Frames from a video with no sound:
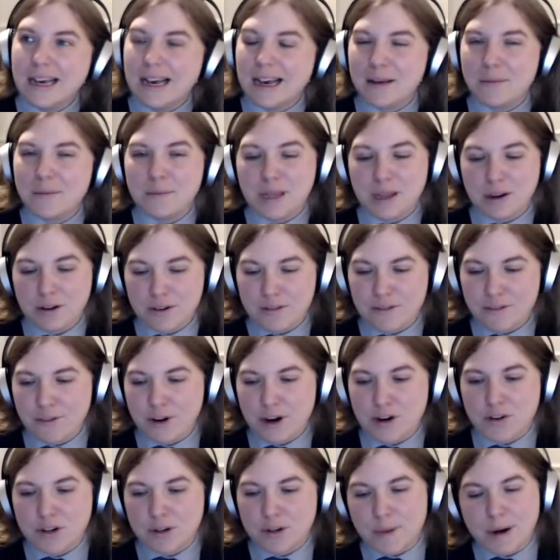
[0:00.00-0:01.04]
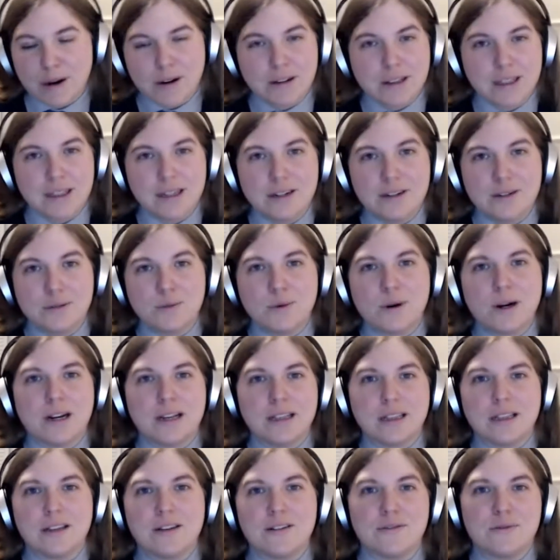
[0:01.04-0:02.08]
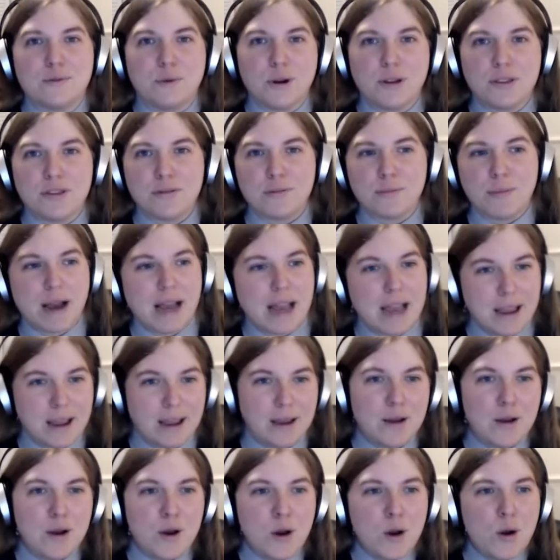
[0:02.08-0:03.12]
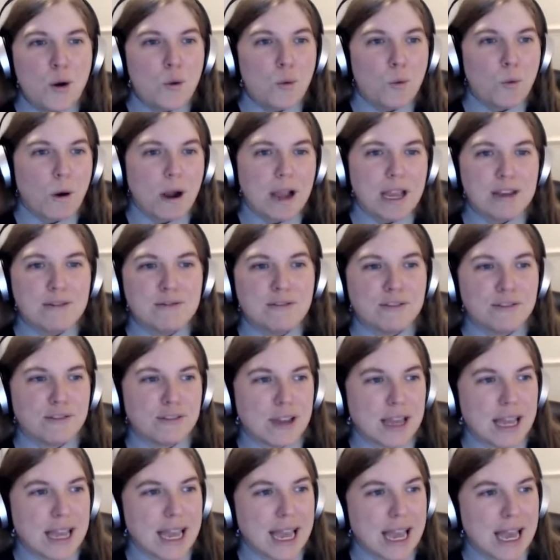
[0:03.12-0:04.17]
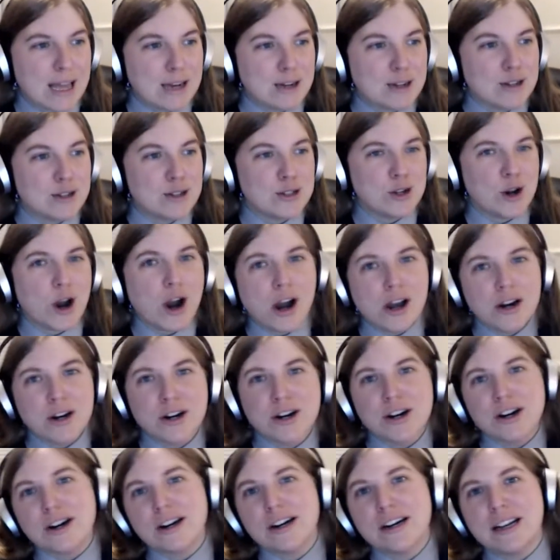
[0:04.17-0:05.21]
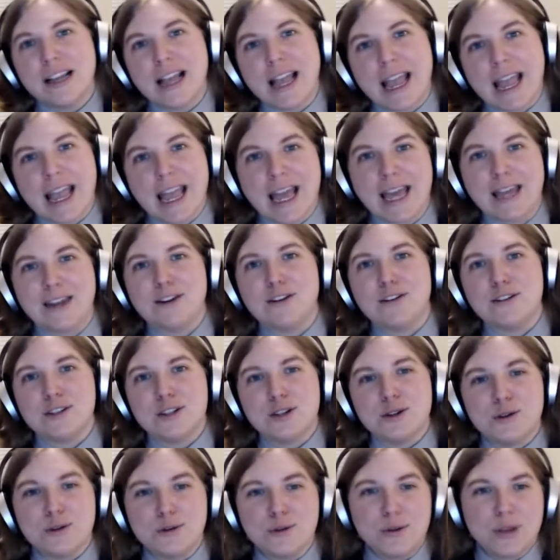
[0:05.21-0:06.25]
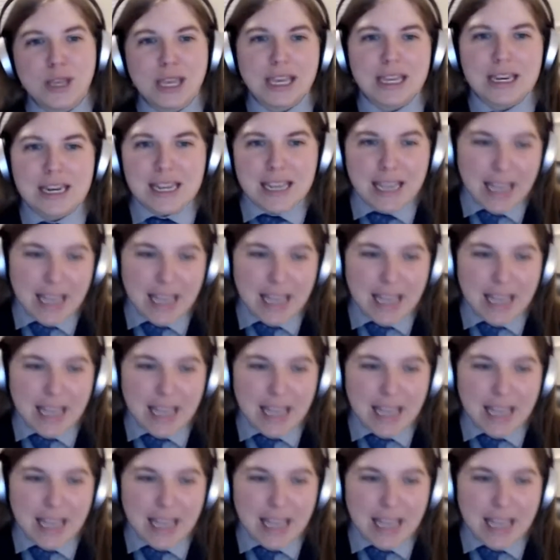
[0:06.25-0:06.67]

I'm here in Frederick, Maryland, where I live with my wife and daughter and 2 kitty